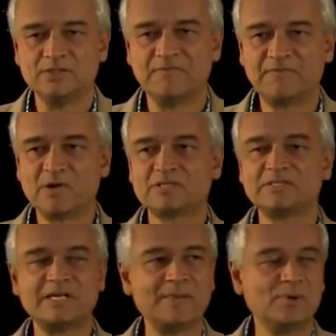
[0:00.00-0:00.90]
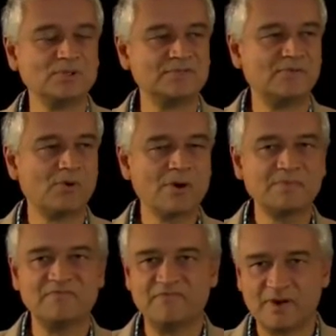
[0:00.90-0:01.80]
So first the dipoles
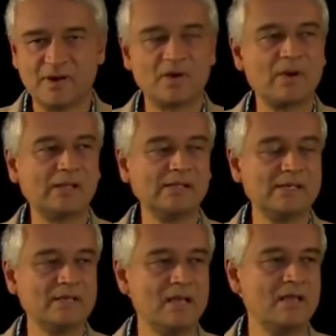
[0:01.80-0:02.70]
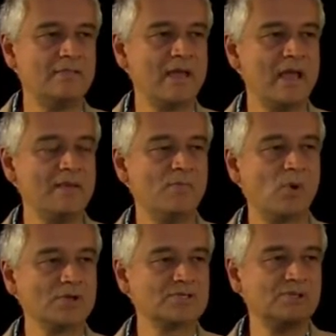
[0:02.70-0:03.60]
formed very quickly, then
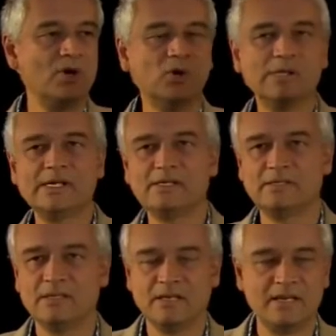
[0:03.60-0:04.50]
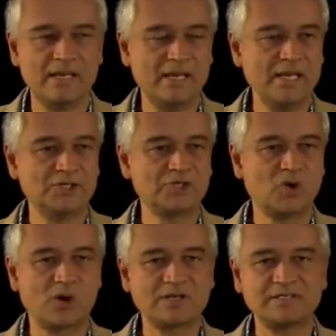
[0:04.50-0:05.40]
more slowly, each
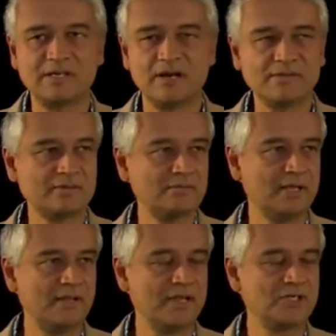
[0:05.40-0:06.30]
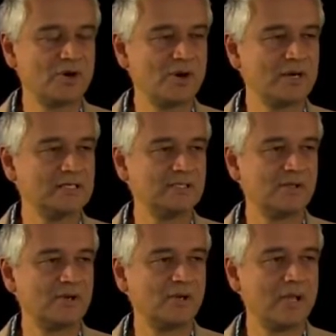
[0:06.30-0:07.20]
torques the other, and they turn
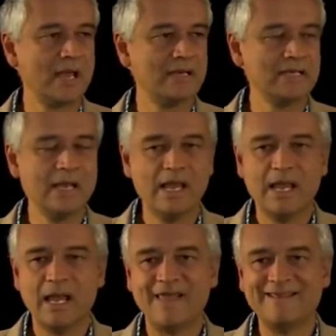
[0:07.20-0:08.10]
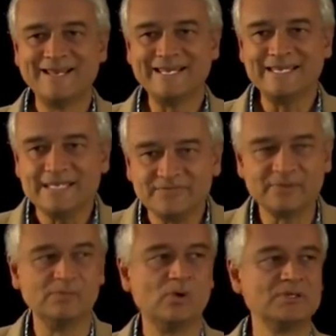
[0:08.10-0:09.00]
until they're aligned. And then
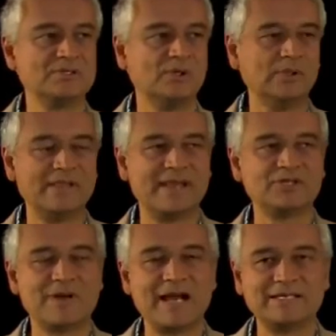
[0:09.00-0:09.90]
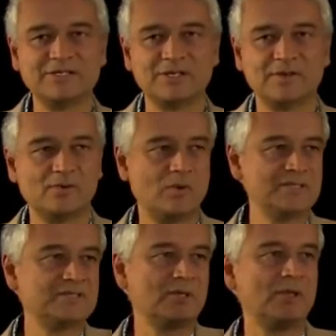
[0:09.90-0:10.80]
even more slowly they attract each other.
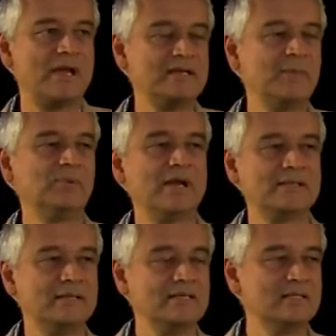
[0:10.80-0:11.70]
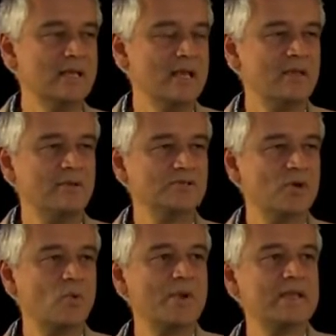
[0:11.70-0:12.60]
Once they're lined up like this,
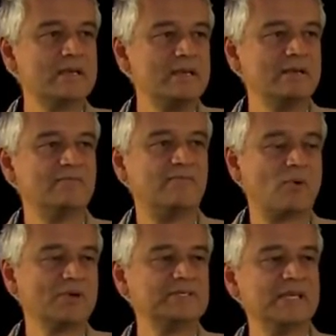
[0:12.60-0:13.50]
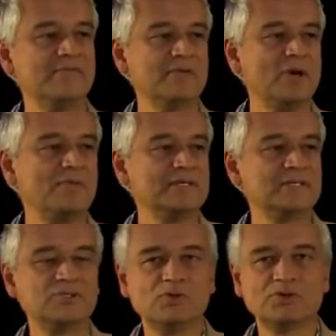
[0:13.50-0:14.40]
there's a weak force. Even though
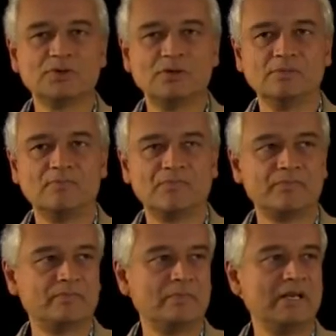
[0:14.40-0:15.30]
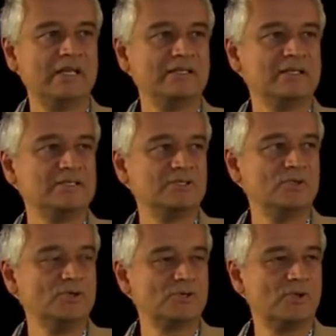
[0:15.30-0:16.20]
this is neutral, and even this
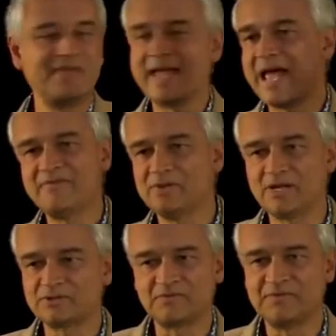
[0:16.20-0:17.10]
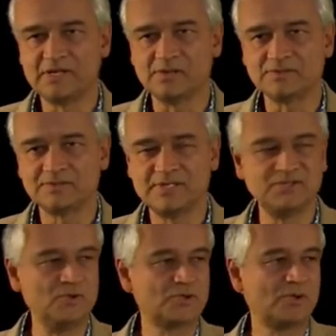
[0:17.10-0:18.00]
is neutral, they have electric fields.
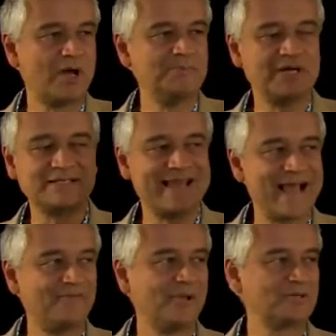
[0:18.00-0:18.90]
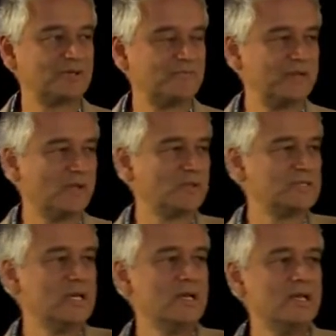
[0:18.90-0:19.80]
These neutral objects have electric
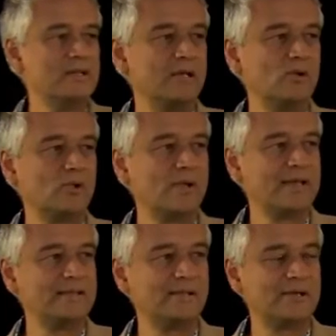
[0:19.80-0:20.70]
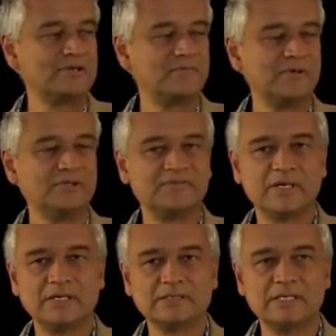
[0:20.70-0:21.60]
fields that look like the electric field
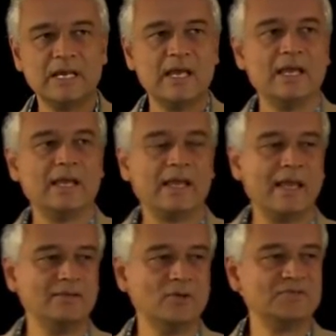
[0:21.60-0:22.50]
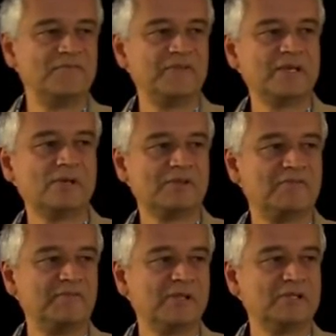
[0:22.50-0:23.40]
of this. And the
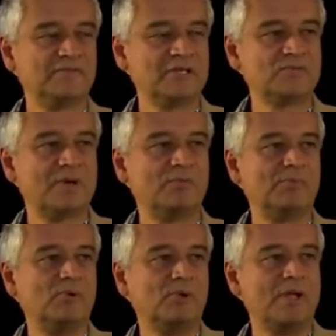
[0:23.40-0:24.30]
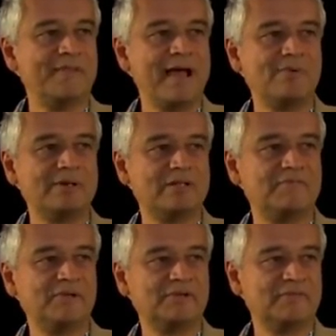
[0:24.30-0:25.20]
field of this one will pull on that one,
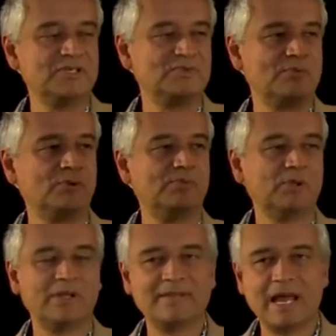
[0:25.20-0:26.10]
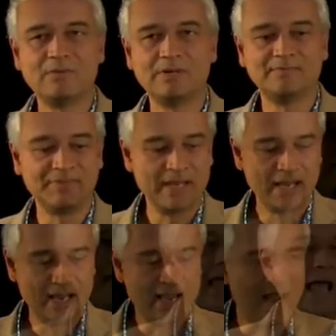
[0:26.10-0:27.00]
and the field of this one will pull on that one.
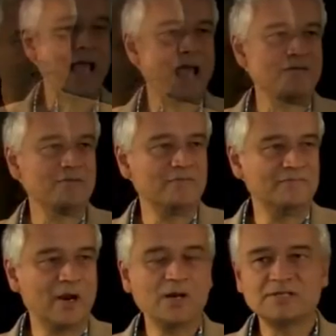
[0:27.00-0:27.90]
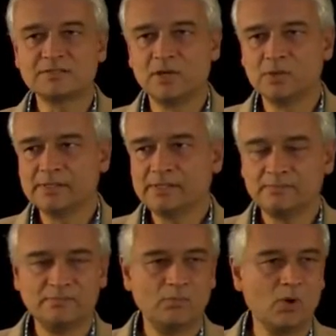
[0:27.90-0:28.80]
Very
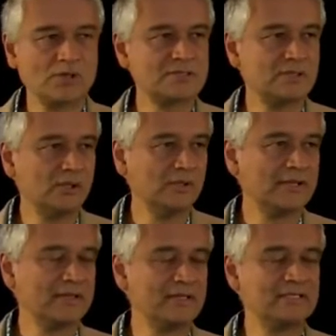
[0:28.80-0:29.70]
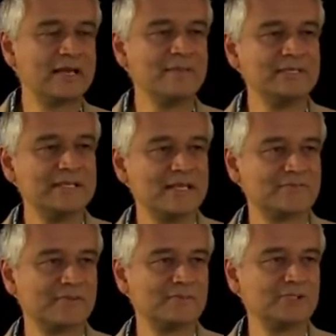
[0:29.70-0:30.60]
slowly, more slowly than the time it
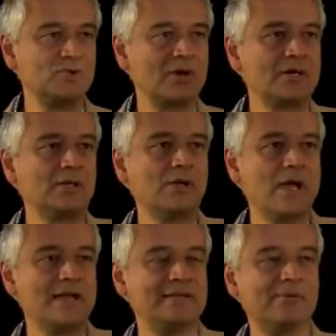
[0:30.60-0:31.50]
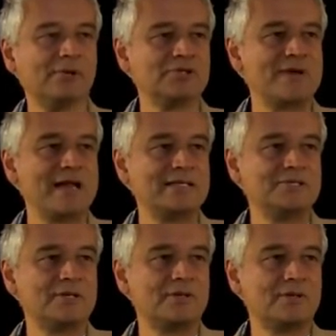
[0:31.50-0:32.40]
takes for them to torque and align, they will attract
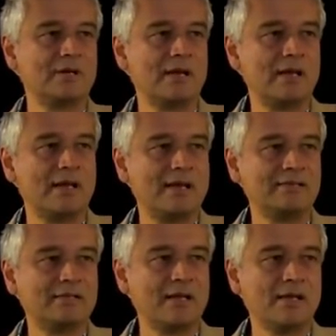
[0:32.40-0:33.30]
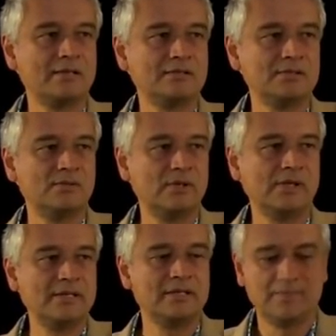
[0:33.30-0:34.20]
each other, and at the end,
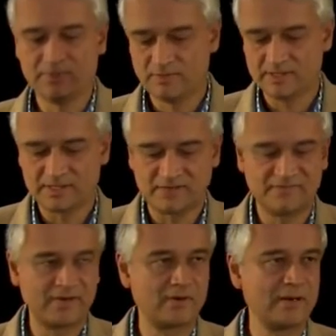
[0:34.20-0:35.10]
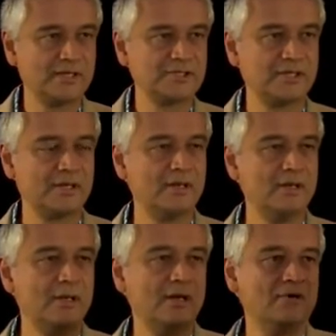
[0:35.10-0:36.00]
we'll end up with a configuration
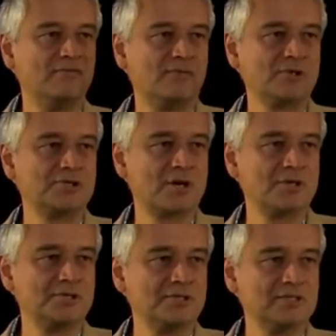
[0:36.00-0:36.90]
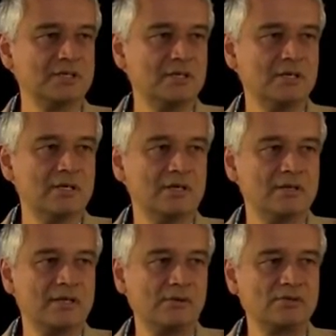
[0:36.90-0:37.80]
of 4 charges
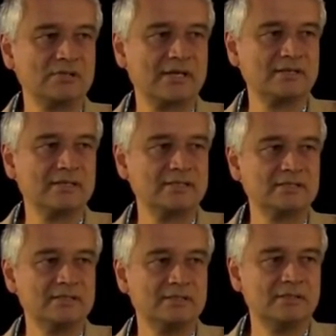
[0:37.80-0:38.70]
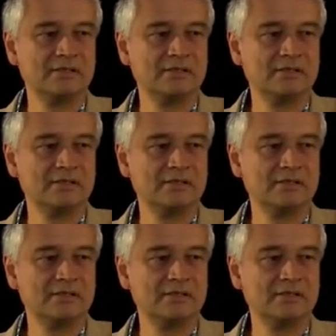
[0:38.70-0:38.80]
that looks like this.